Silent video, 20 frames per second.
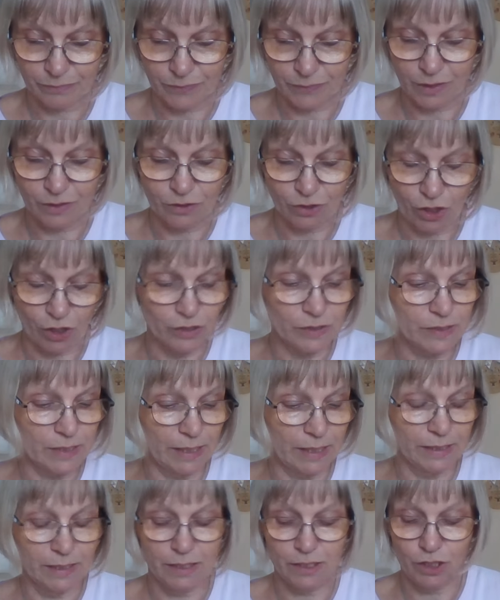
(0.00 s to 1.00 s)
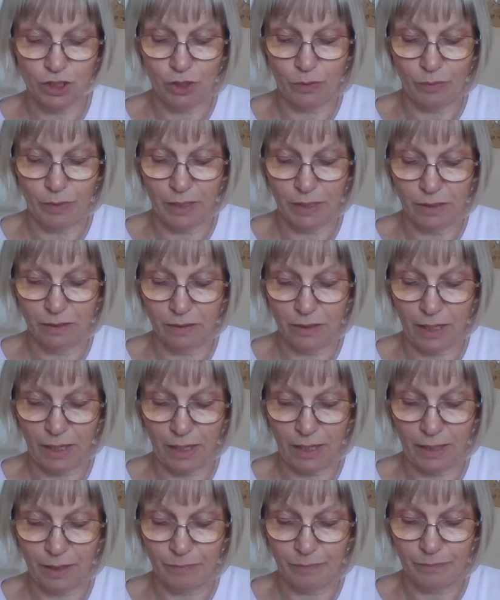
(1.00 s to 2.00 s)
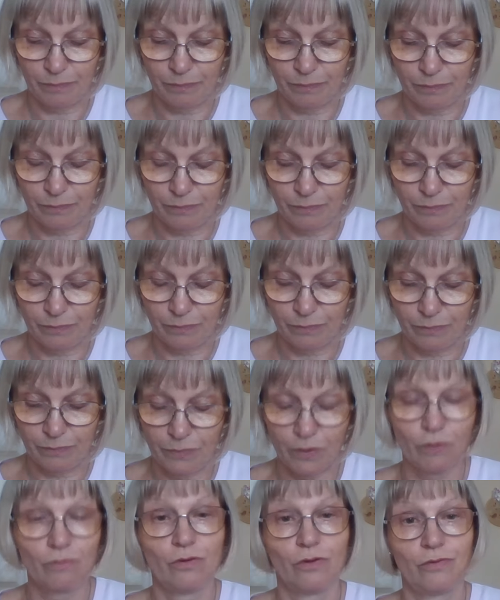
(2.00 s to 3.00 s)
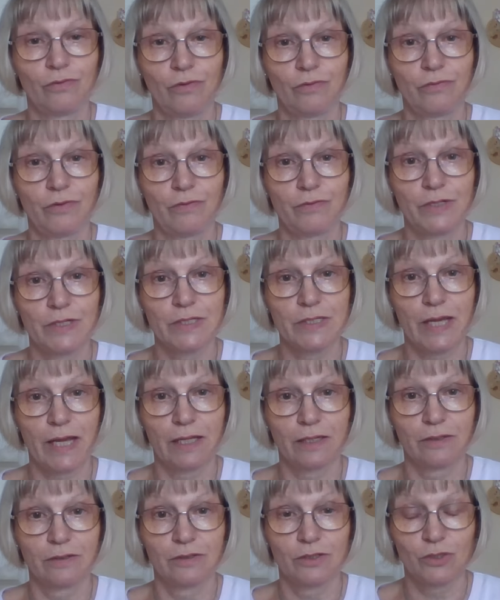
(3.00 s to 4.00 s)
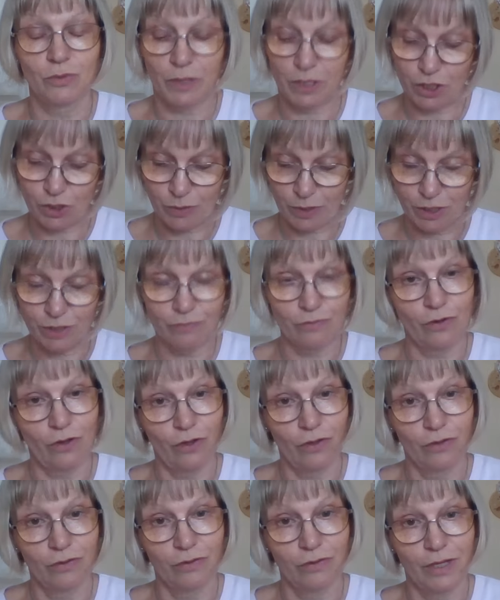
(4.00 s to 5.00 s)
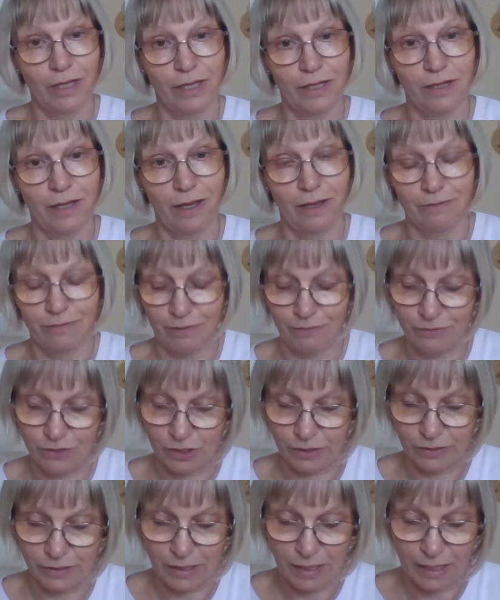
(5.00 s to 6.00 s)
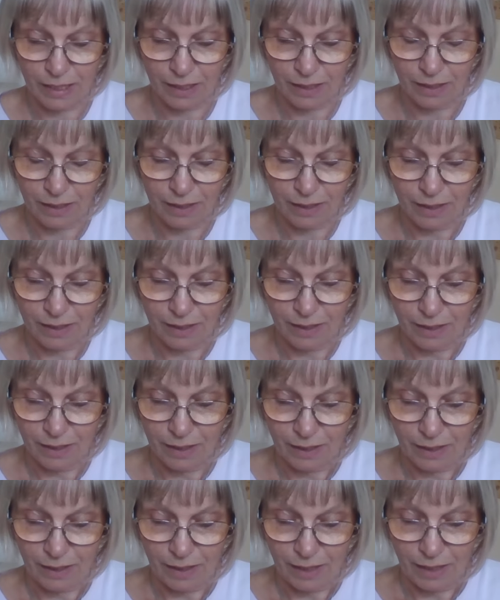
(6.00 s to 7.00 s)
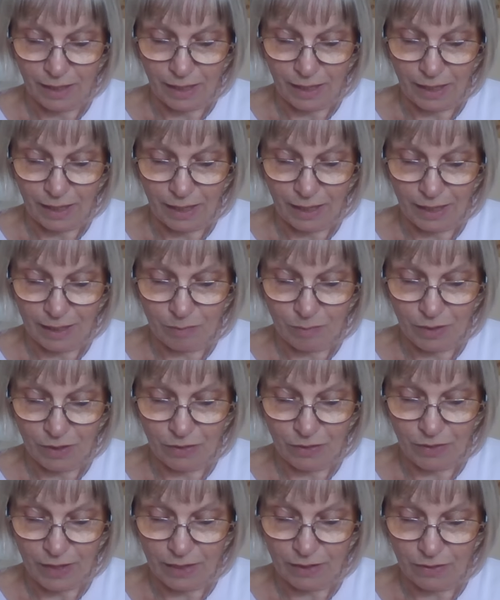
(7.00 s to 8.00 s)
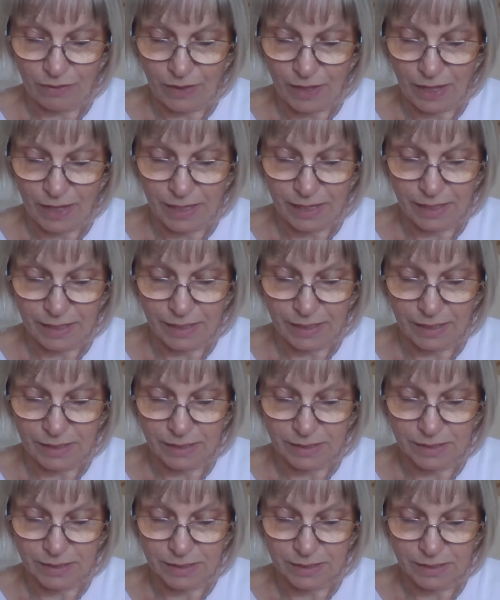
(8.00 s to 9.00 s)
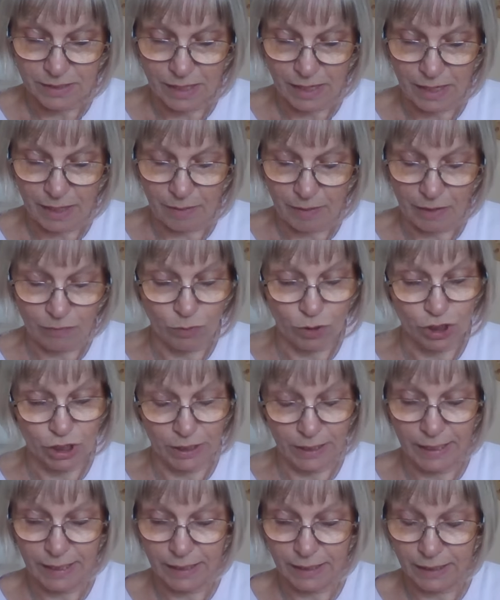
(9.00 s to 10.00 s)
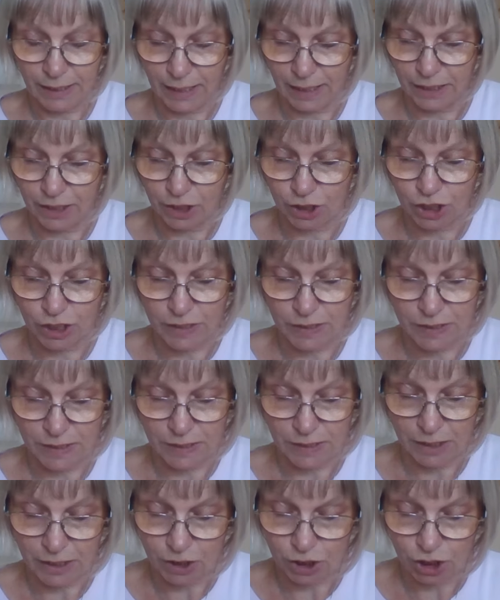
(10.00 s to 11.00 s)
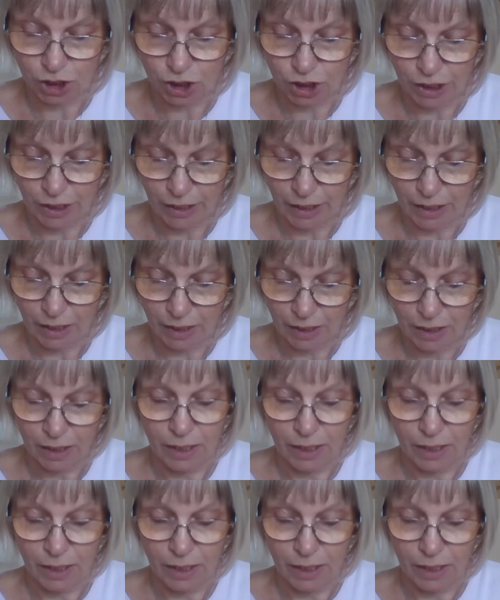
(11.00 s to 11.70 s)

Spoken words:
And of course Sally is doing the Fun for 50 Sal 2024 in her 50th year. Then there is I've watched Lynn, the Lancashire Stitcher.